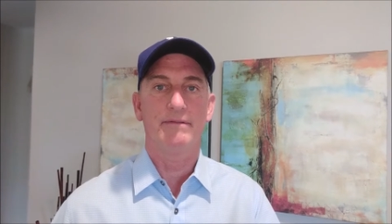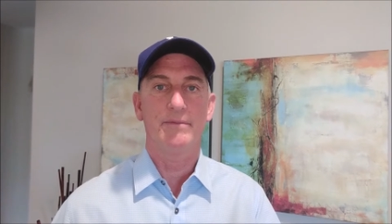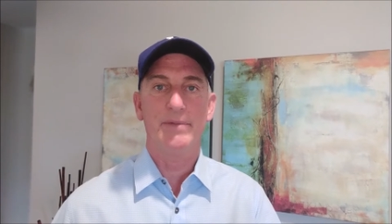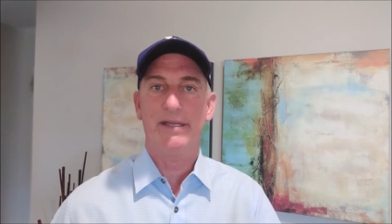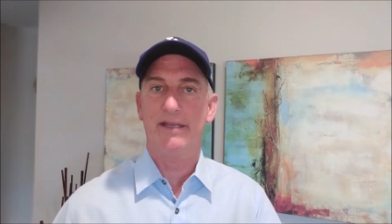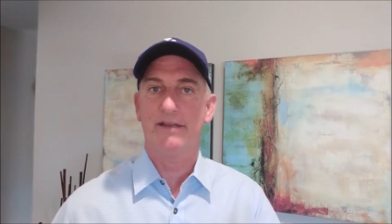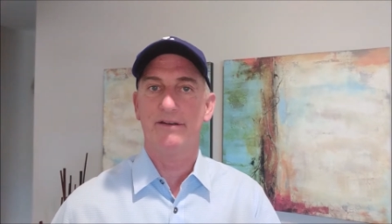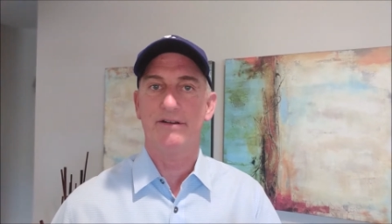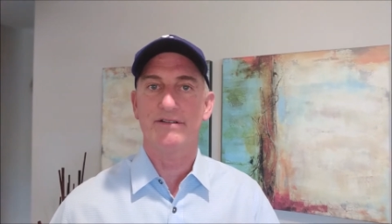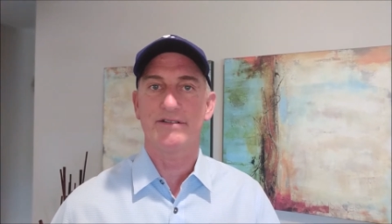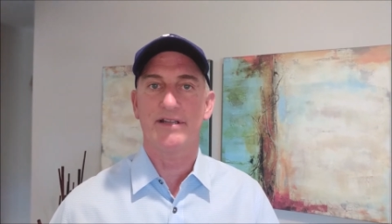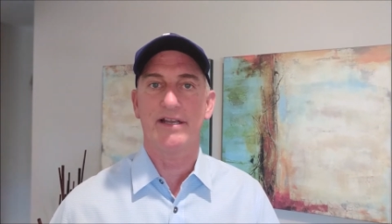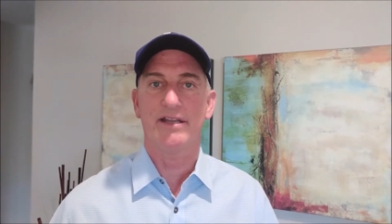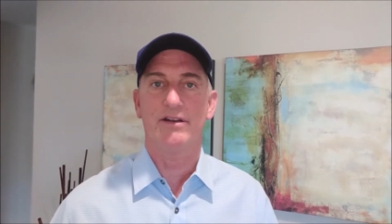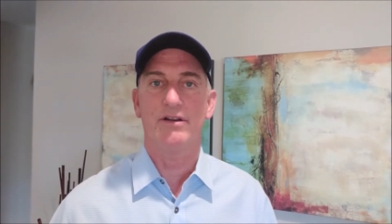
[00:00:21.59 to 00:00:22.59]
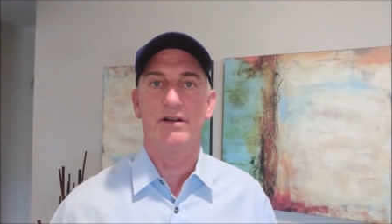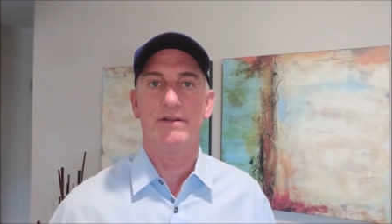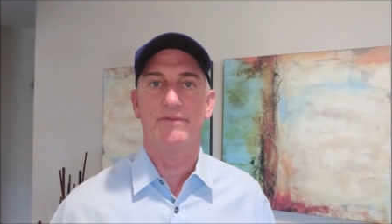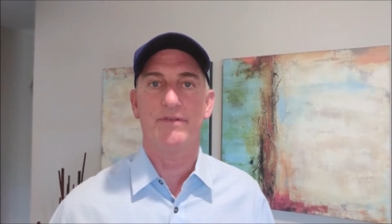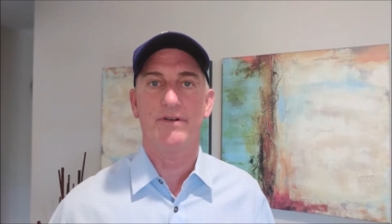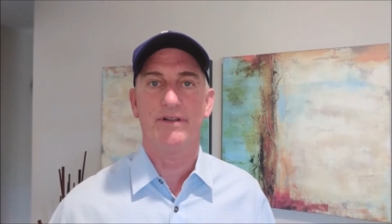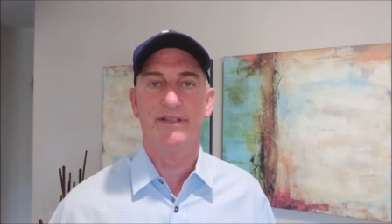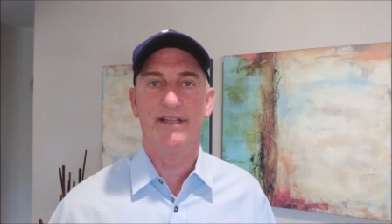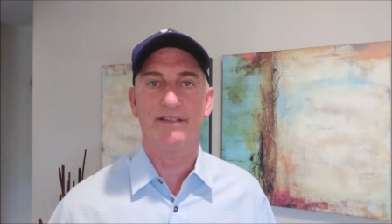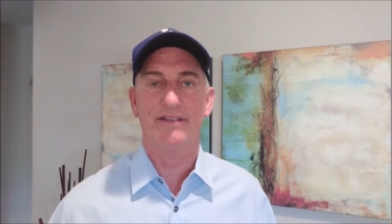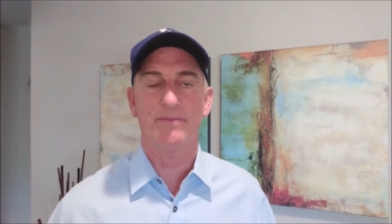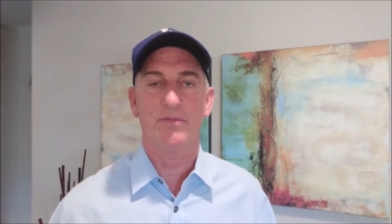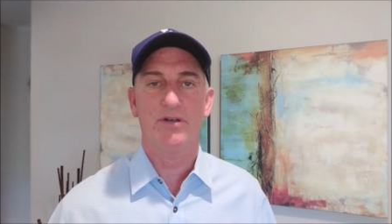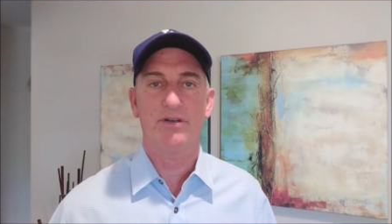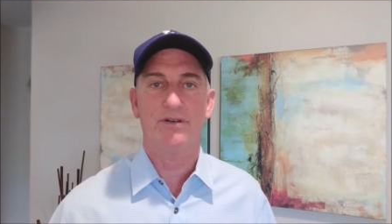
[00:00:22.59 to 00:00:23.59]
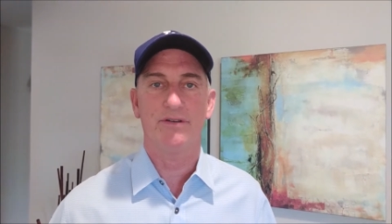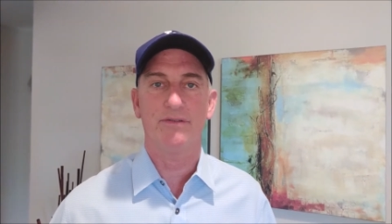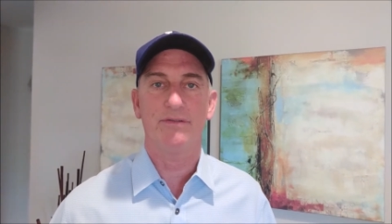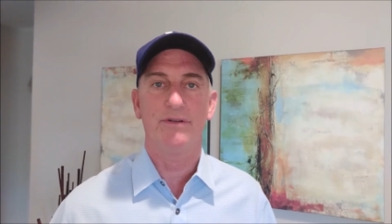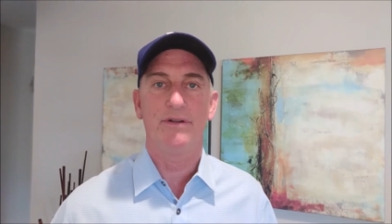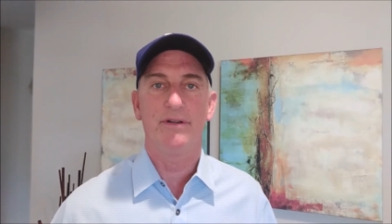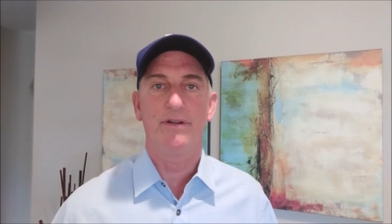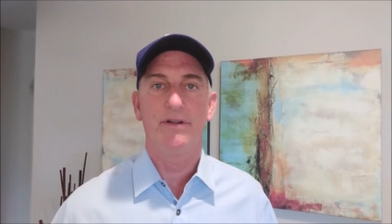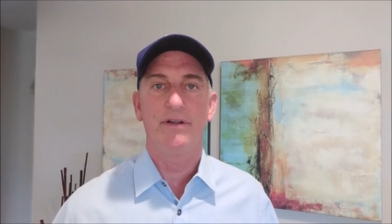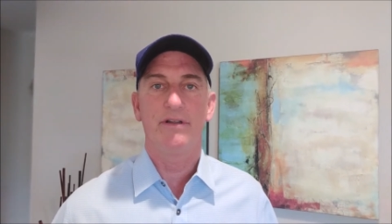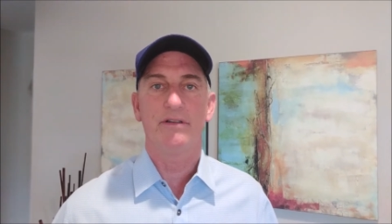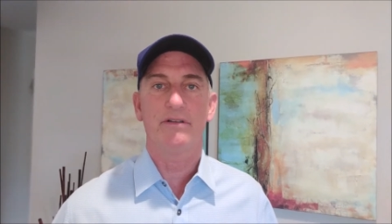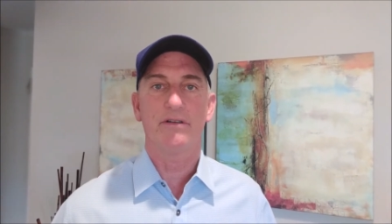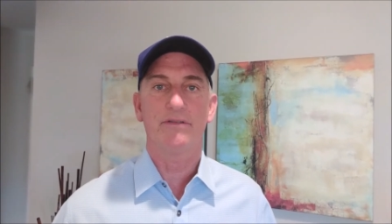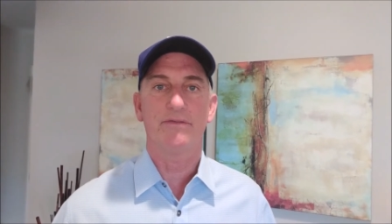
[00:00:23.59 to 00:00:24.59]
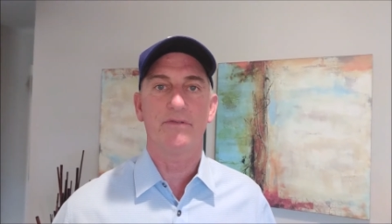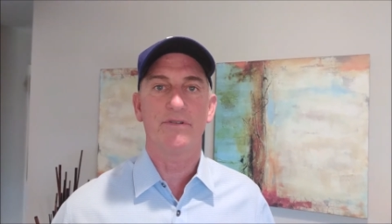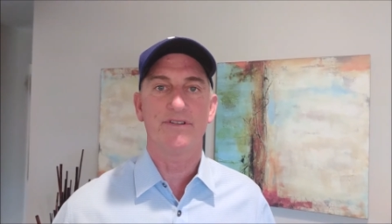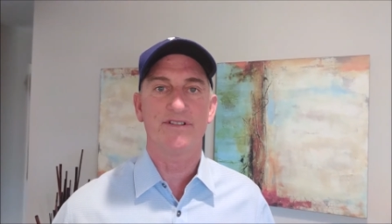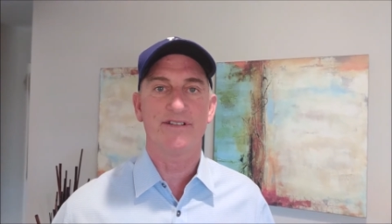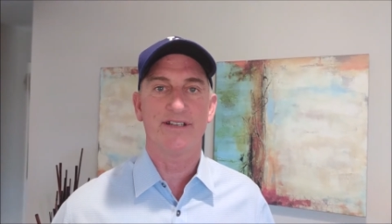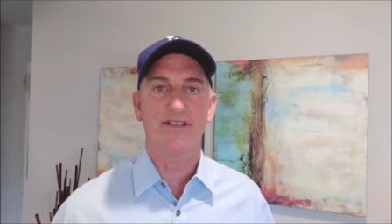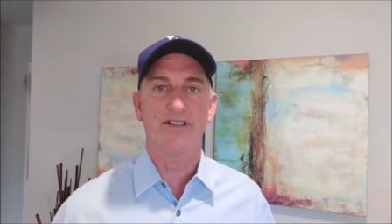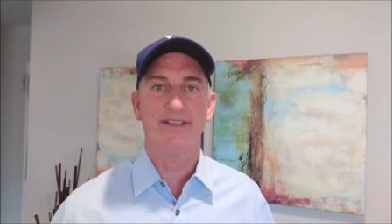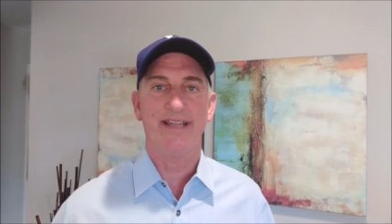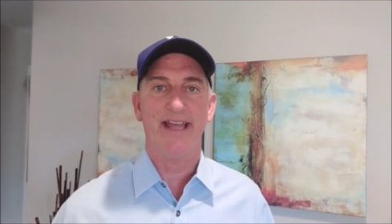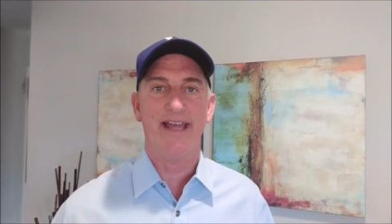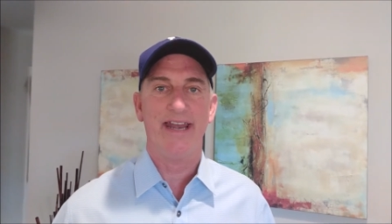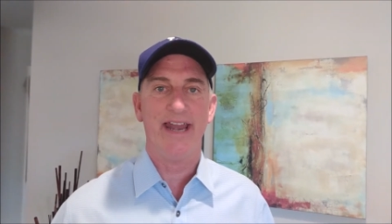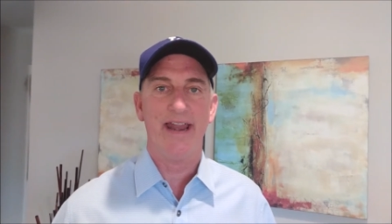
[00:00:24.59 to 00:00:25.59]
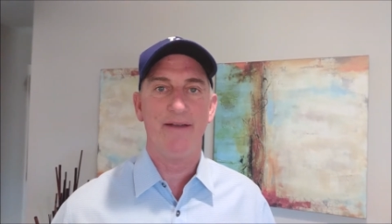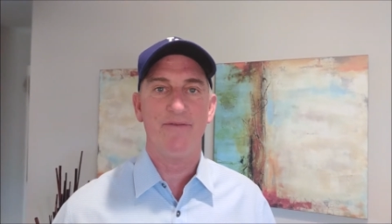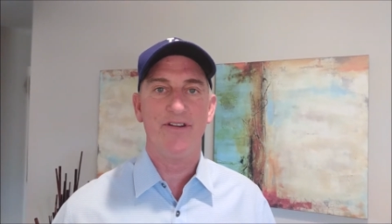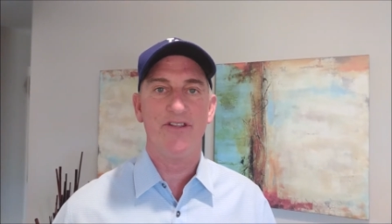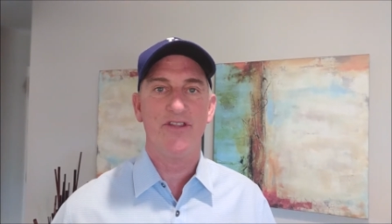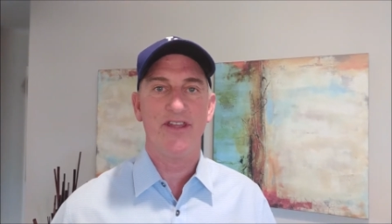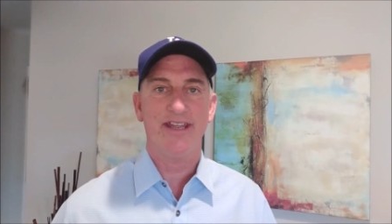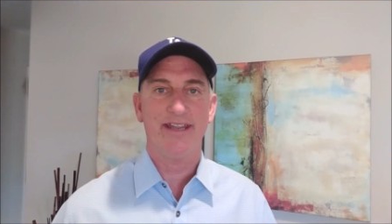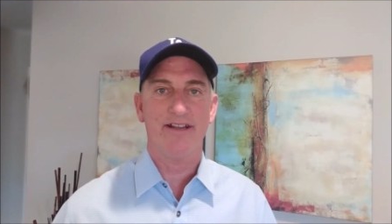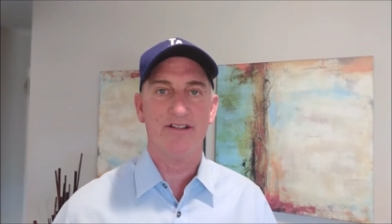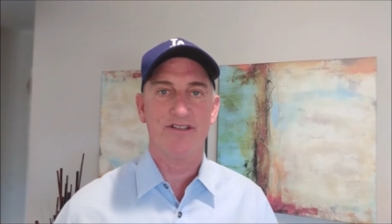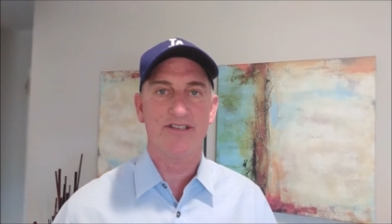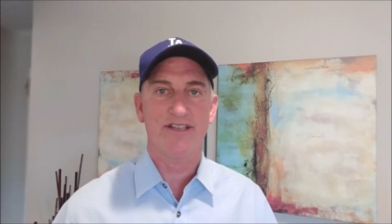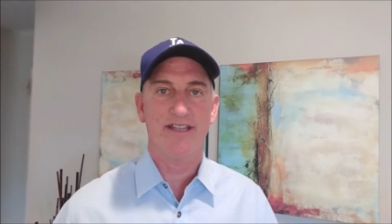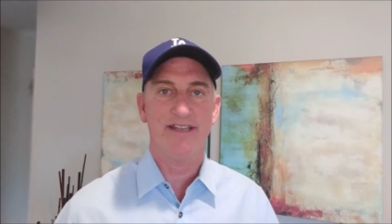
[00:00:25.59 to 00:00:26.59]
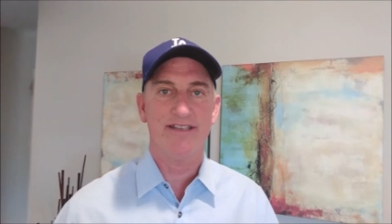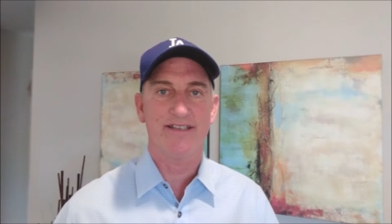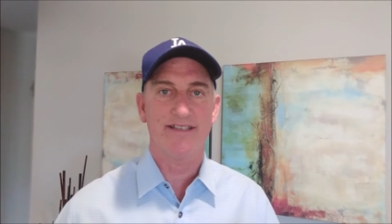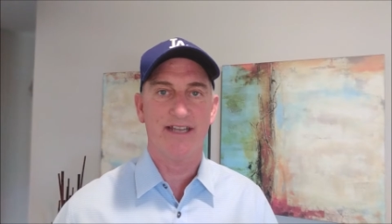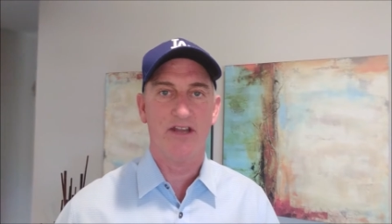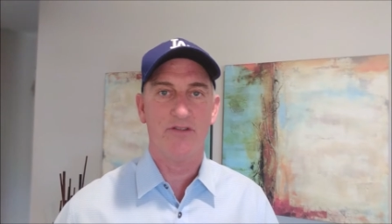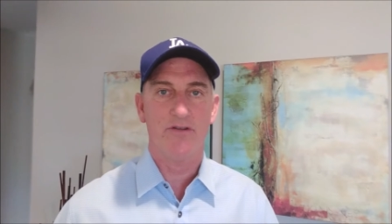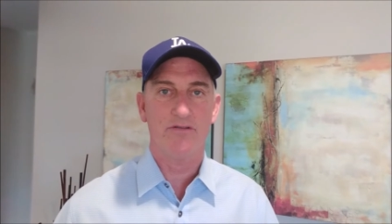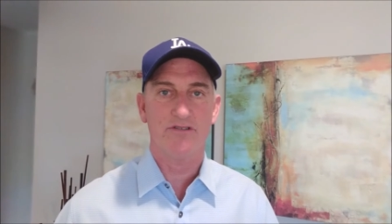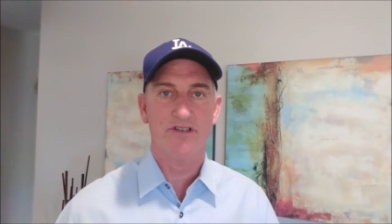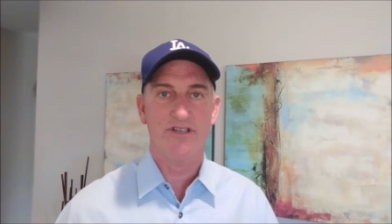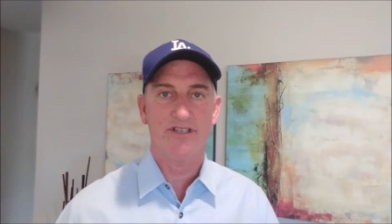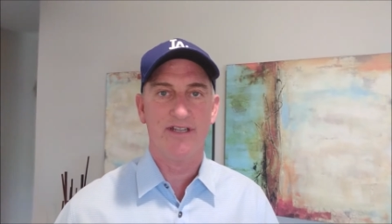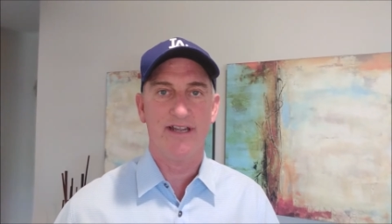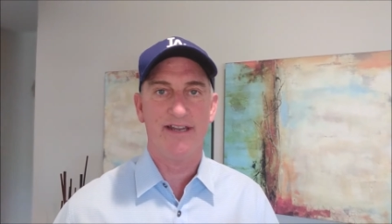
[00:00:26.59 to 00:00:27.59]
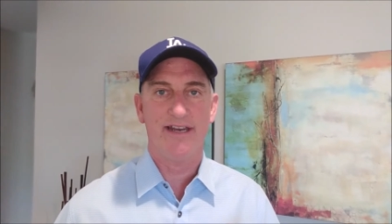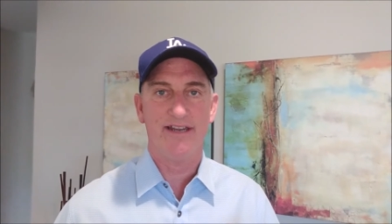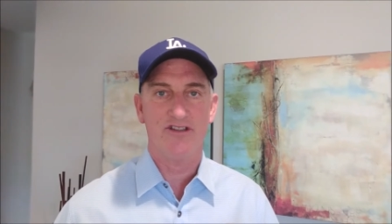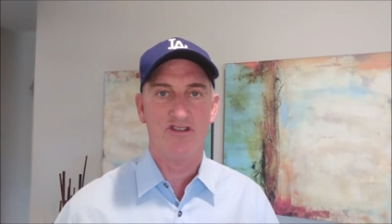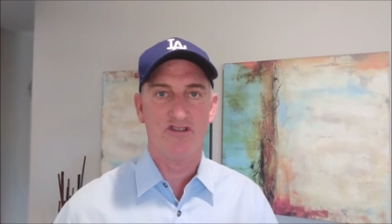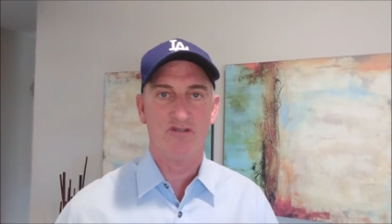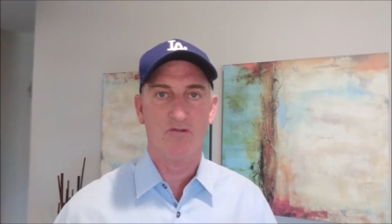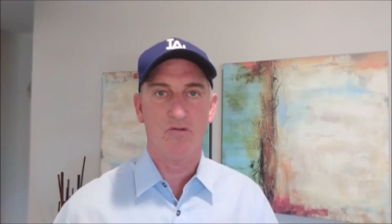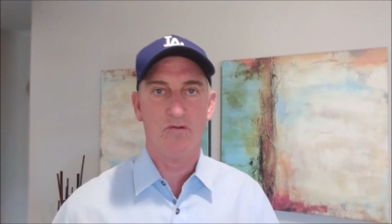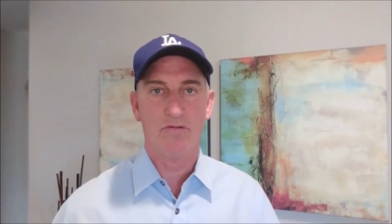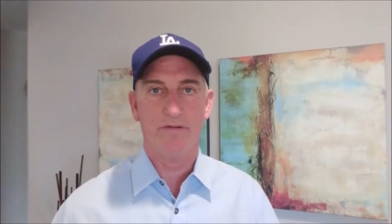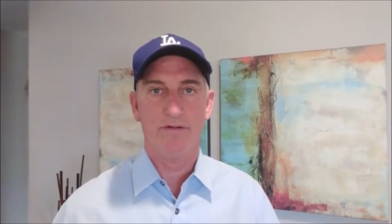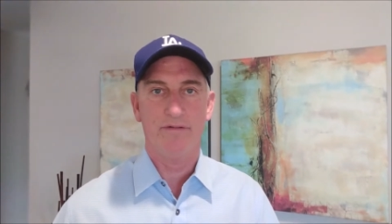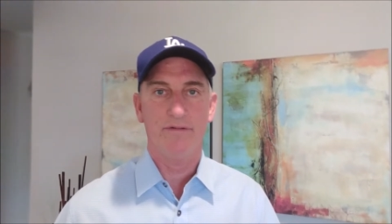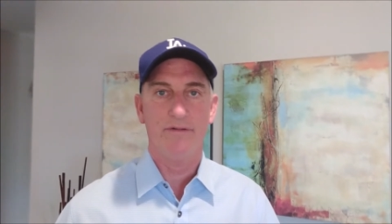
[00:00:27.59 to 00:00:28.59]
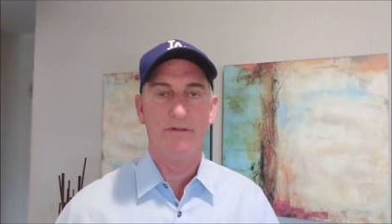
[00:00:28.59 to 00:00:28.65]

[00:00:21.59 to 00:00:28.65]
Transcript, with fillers: we'll be getting our second offer on that tomorrow. Looking forward to selling that. Everything else in South Oceanside has sold.